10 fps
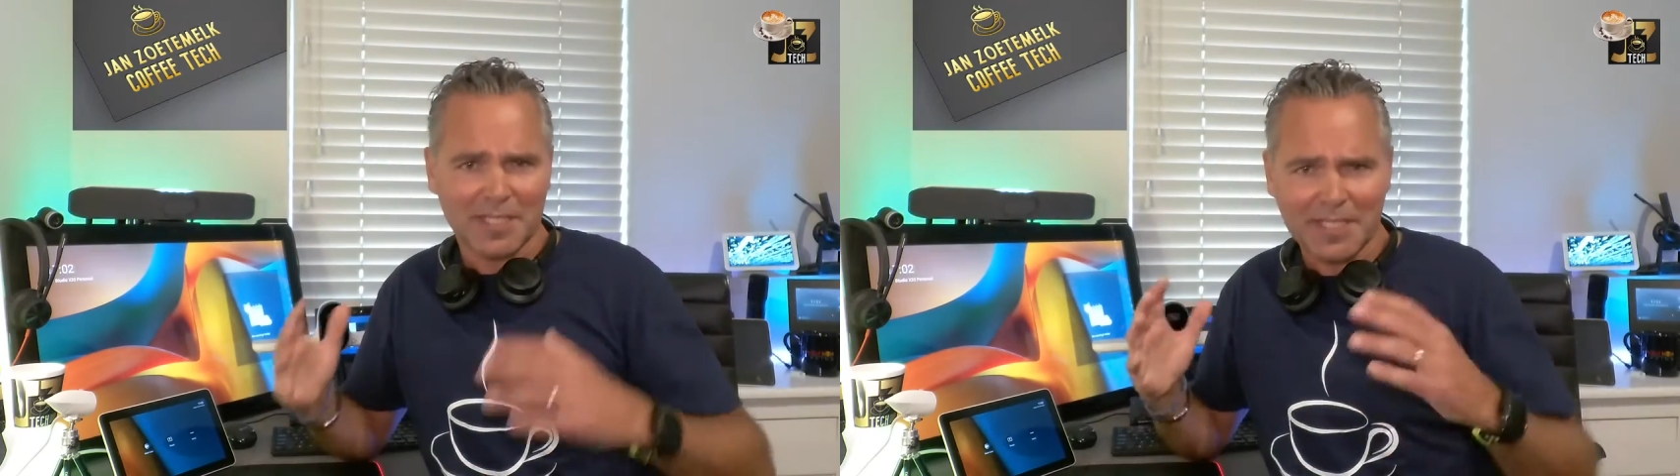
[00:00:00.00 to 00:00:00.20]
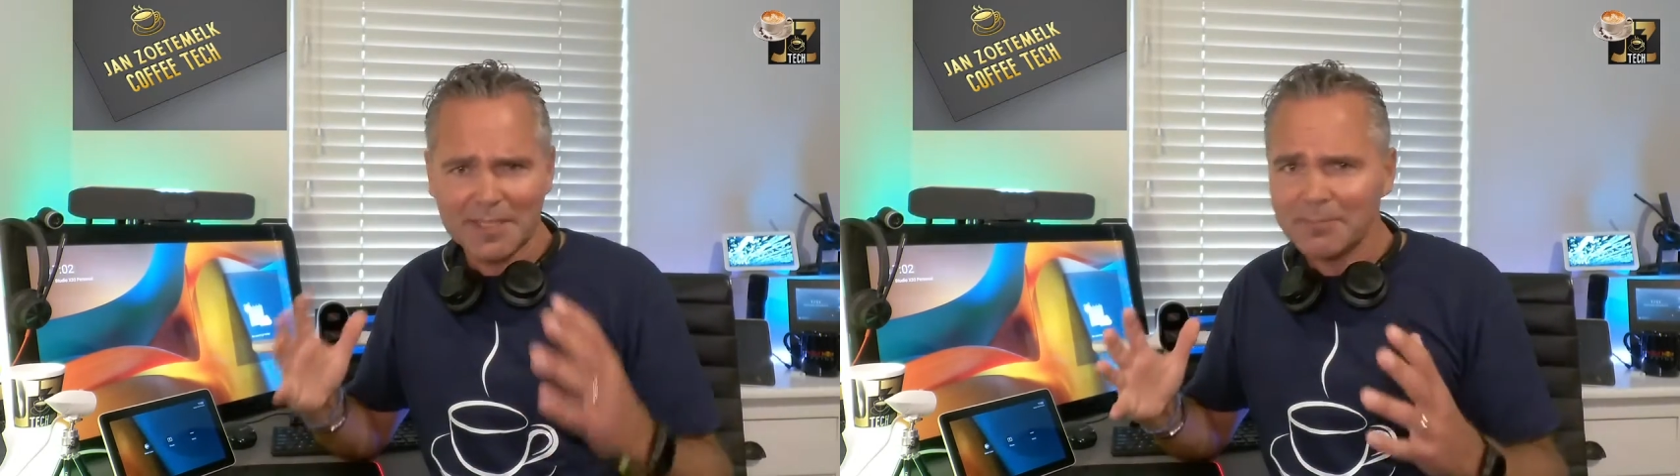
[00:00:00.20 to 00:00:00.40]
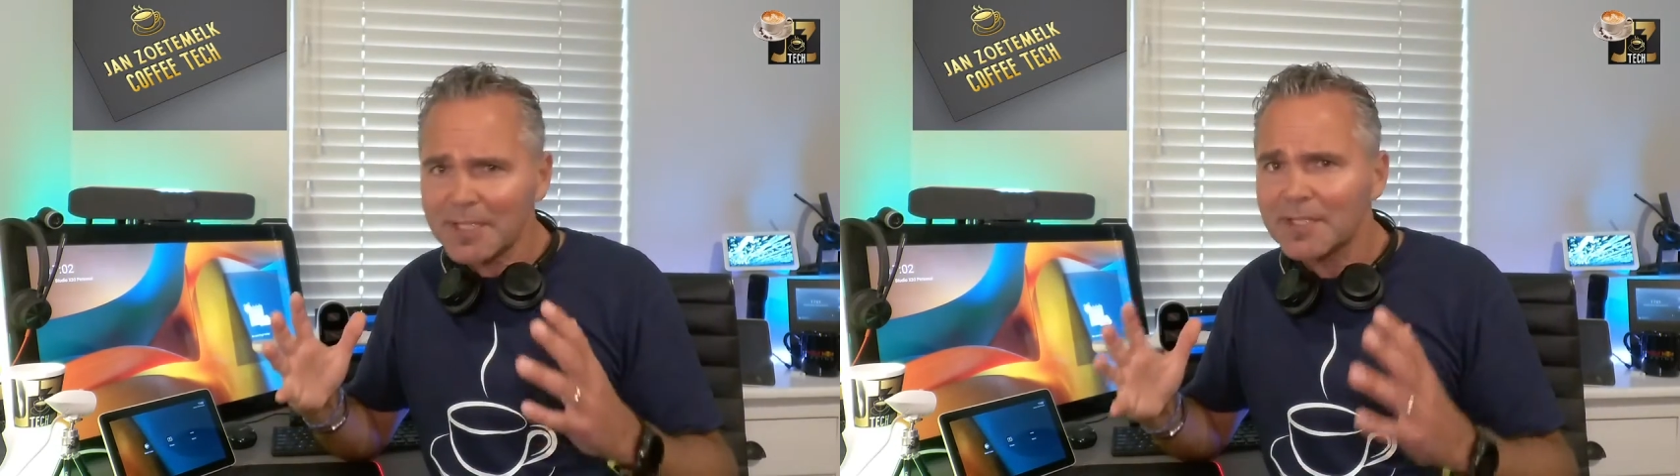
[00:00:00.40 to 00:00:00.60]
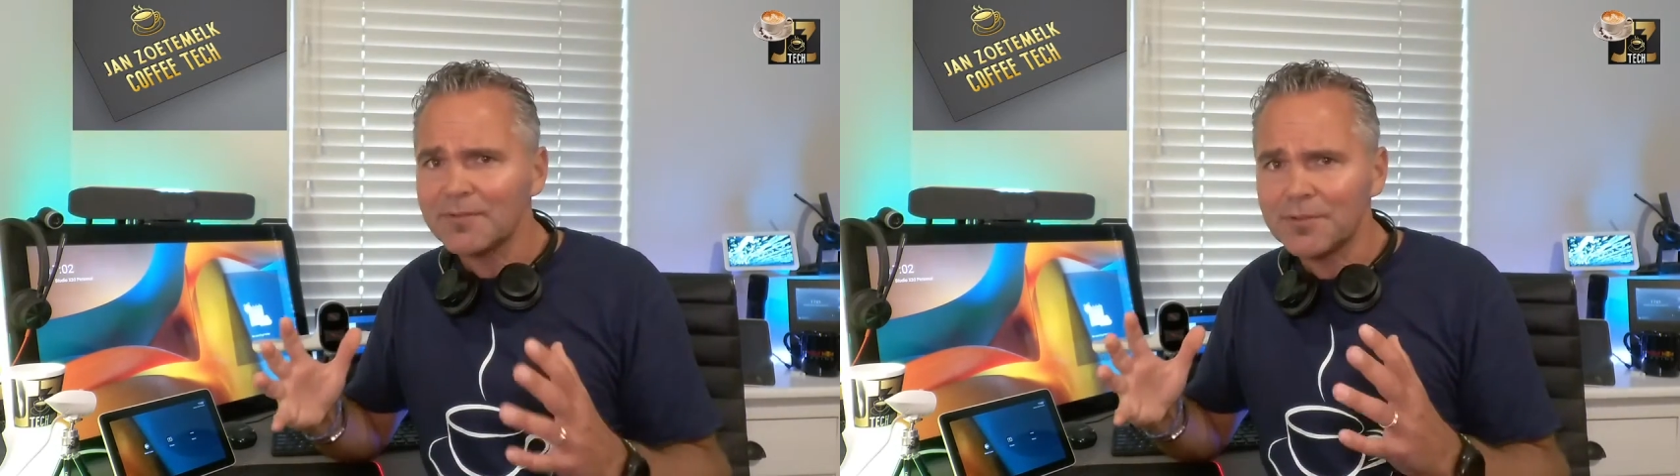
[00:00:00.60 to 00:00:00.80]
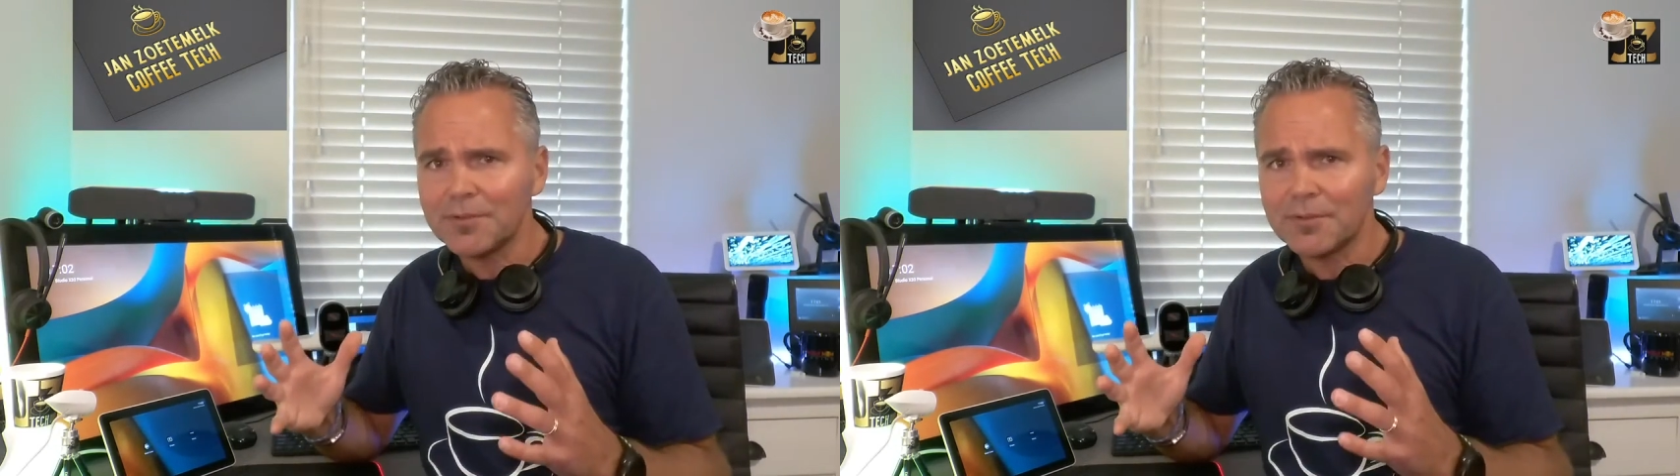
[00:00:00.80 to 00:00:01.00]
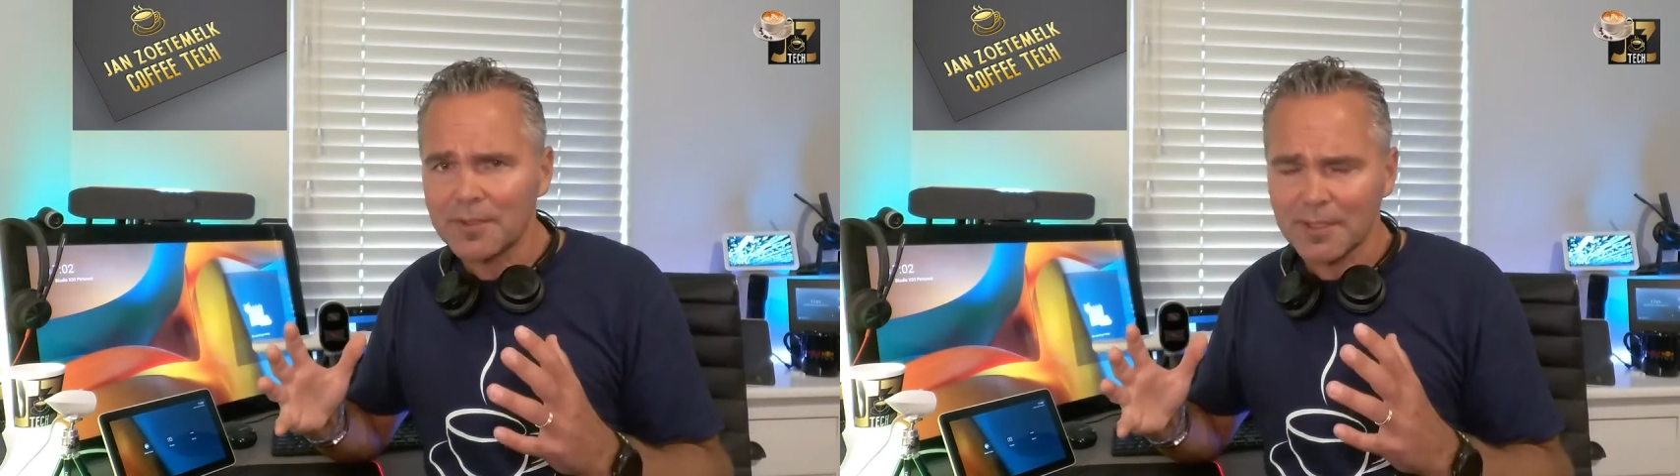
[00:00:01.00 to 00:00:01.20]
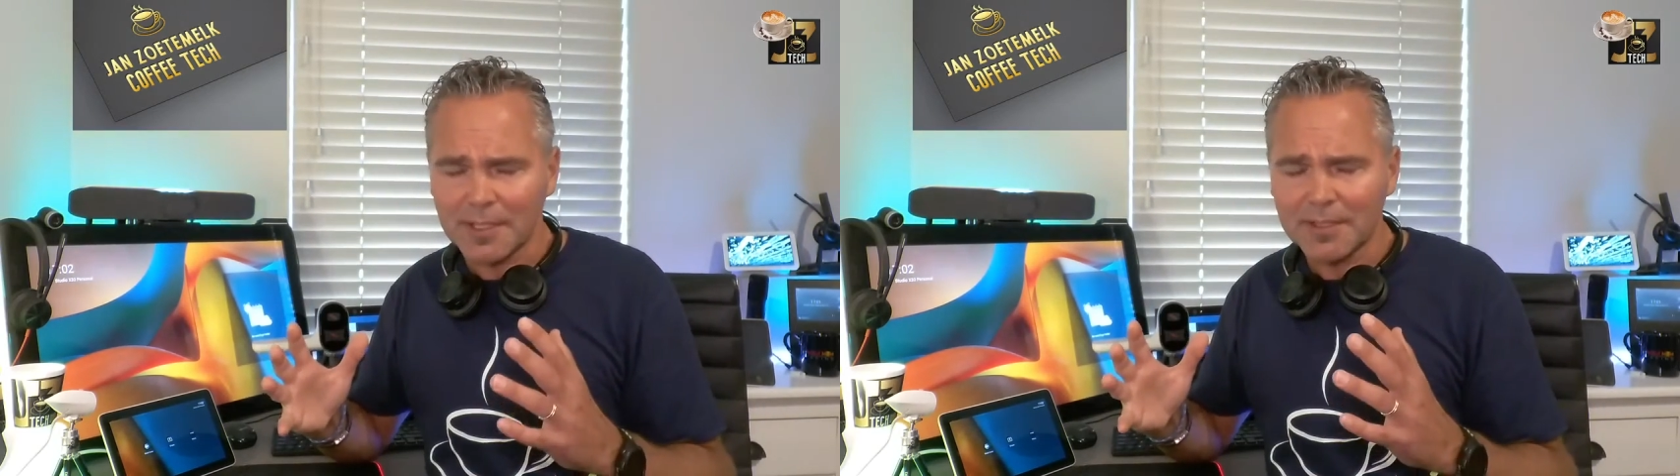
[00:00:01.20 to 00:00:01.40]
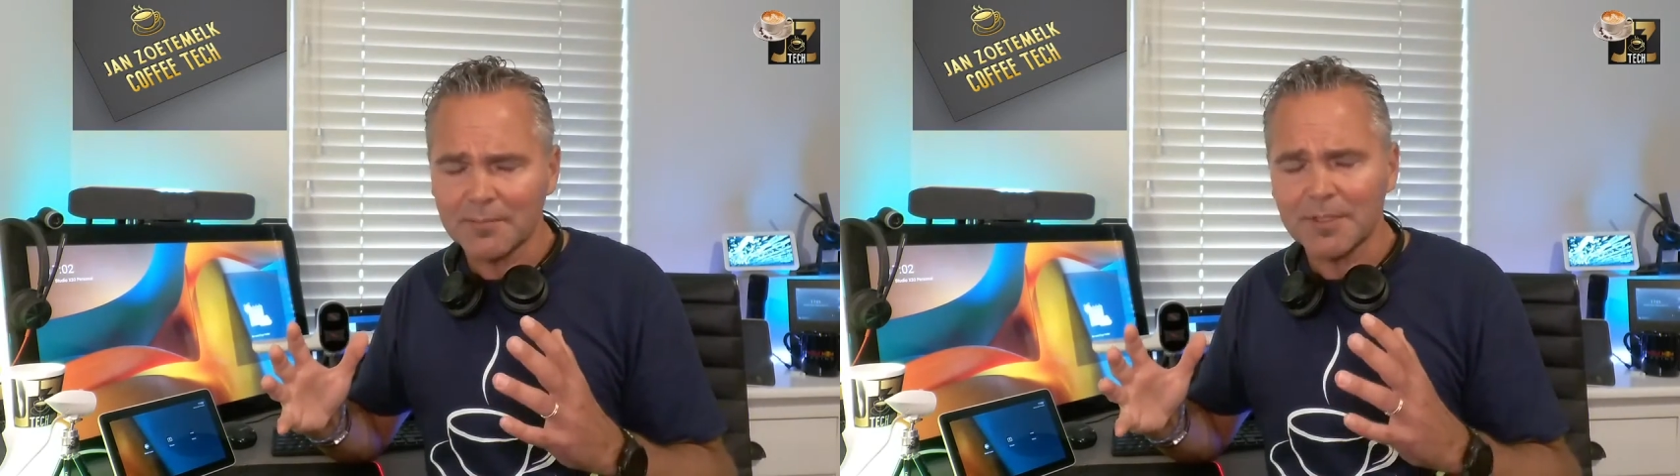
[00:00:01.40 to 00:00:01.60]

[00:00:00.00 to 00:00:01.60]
let me give you a little